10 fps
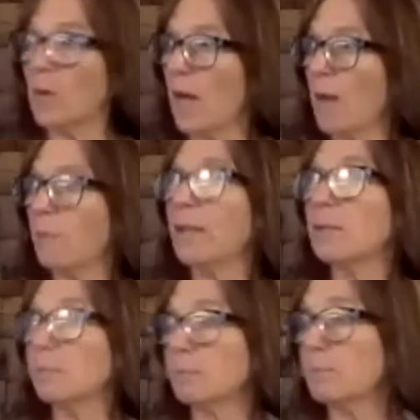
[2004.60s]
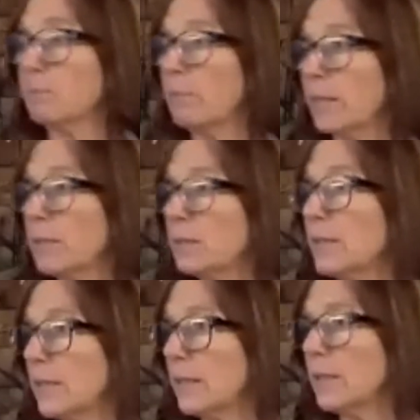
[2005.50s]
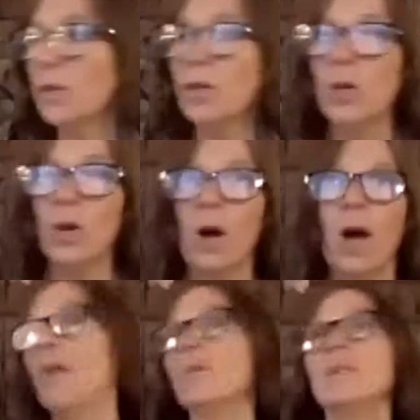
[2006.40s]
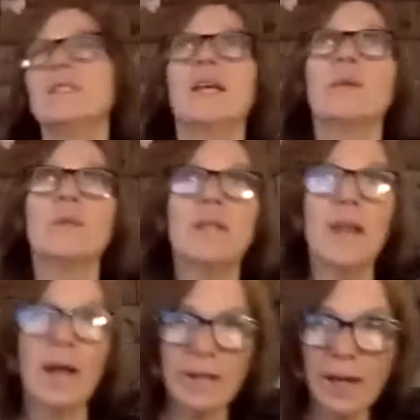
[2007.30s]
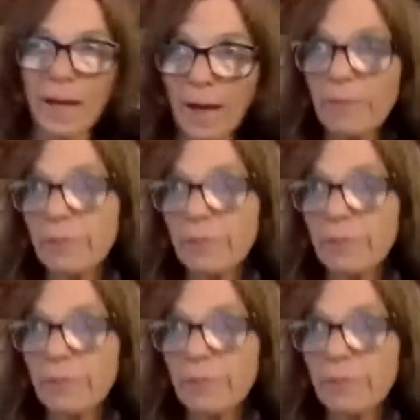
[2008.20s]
my clinic, I would say we had half